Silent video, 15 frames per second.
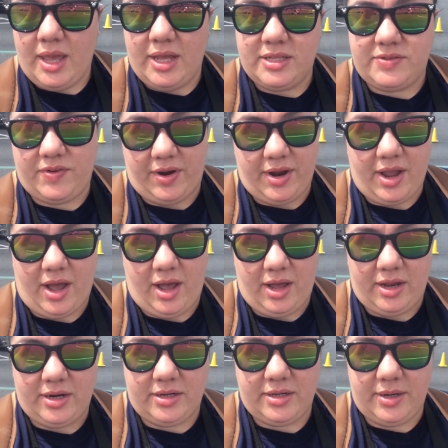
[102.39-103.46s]
It's very
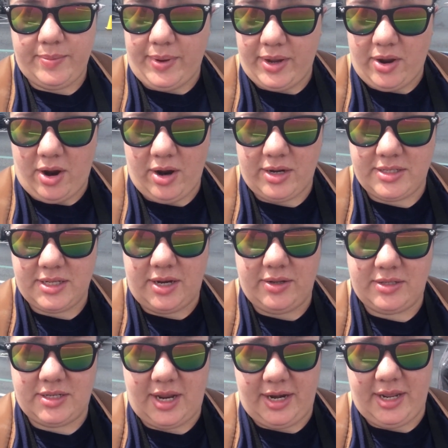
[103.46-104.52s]
hot. In my car it said
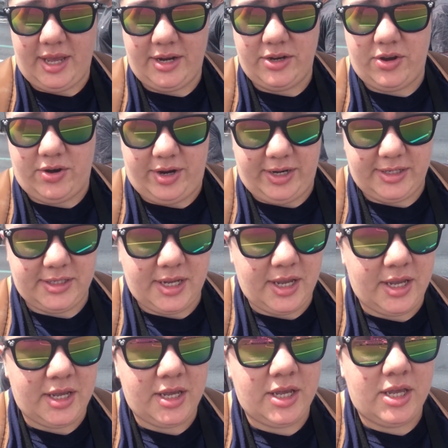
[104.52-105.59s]
it's 98 degrees.
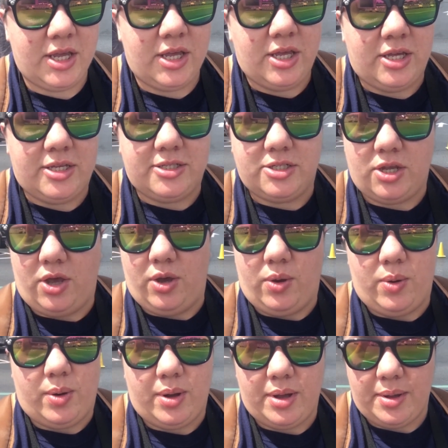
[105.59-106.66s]

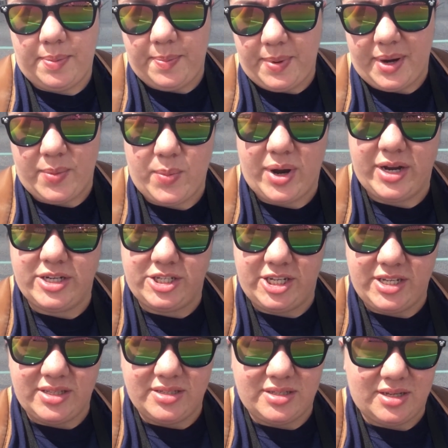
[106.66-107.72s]
So, but I'm wearing
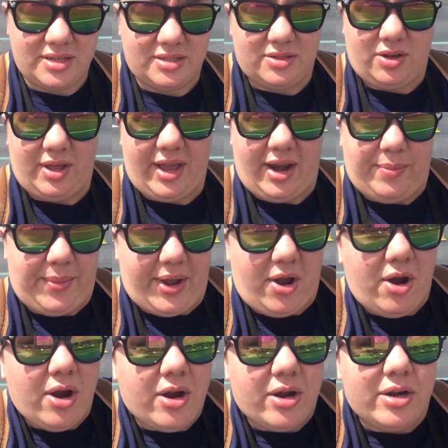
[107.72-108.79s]
jeans because it's all I had in my
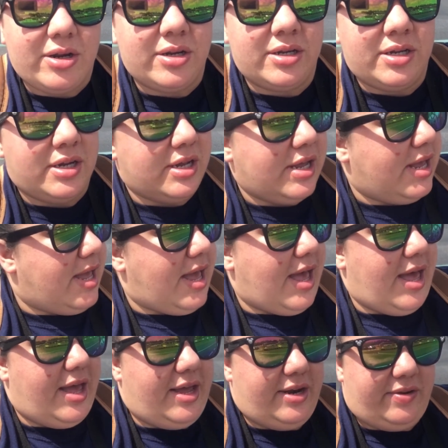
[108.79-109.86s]
car,
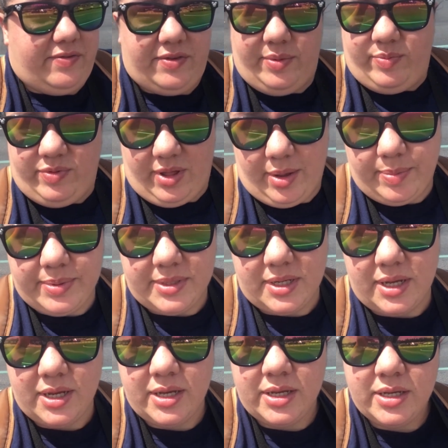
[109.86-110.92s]
and flip-flops.
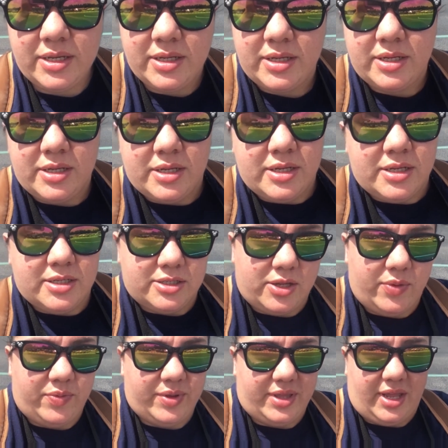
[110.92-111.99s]

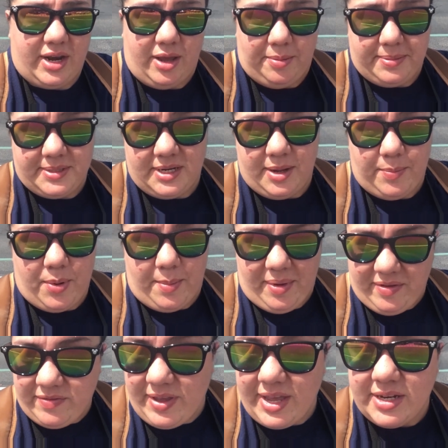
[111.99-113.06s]
So hopefully that helps. And I brought
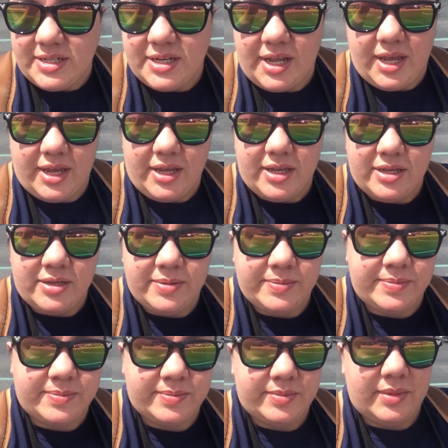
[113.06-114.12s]
my fan today.
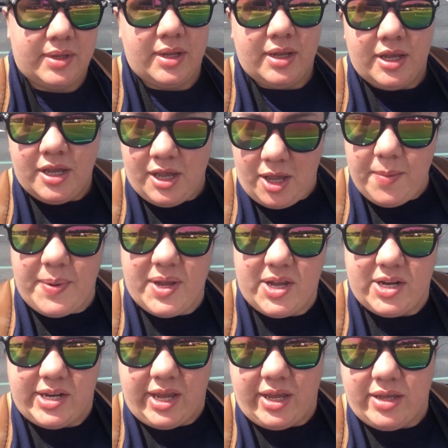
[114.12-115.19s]
It'll be a
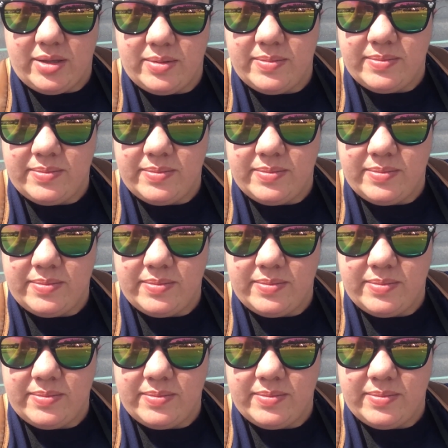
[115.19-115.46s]
good day.